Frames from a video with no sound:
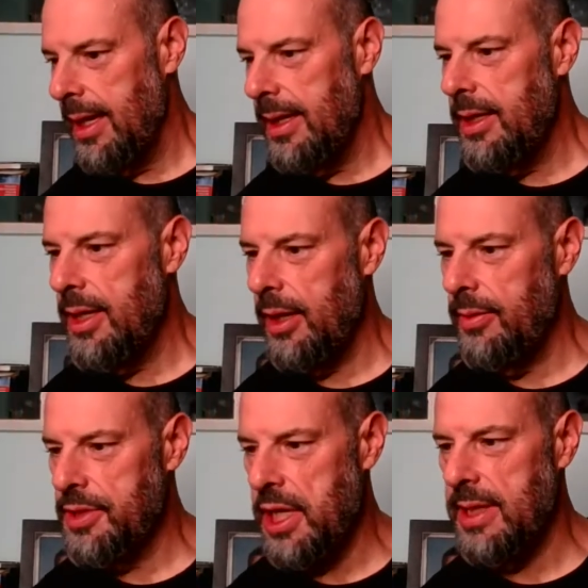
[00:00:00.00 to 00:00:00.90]
You know,
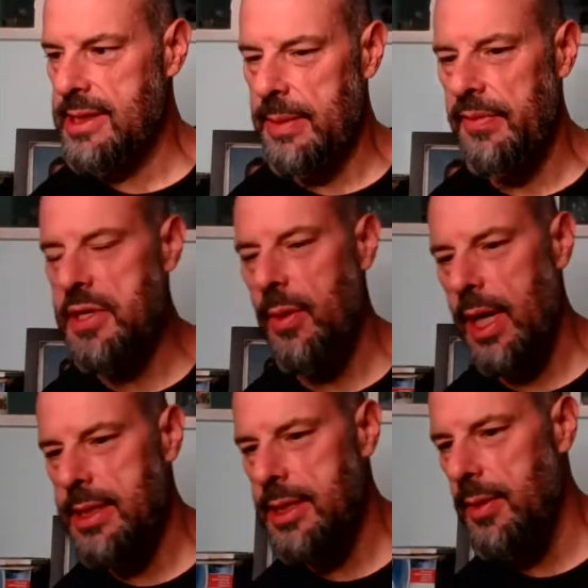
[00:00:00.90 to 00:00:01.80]
she can sleep if she
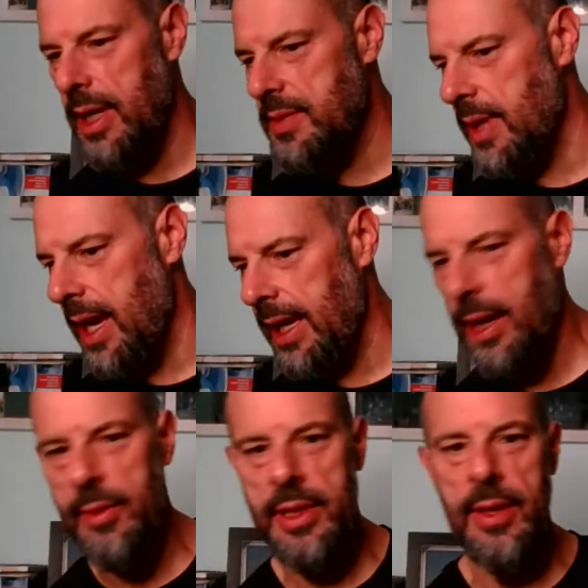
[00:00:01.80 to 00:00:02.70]
wants to. I just want to hang
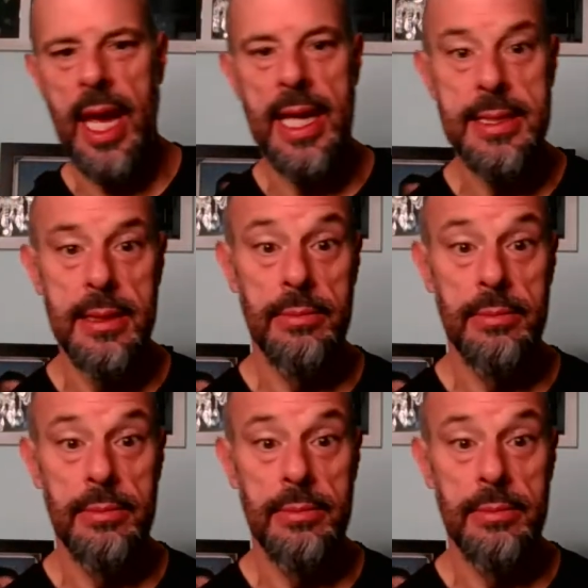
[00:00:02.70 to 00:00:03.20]
out with you guys.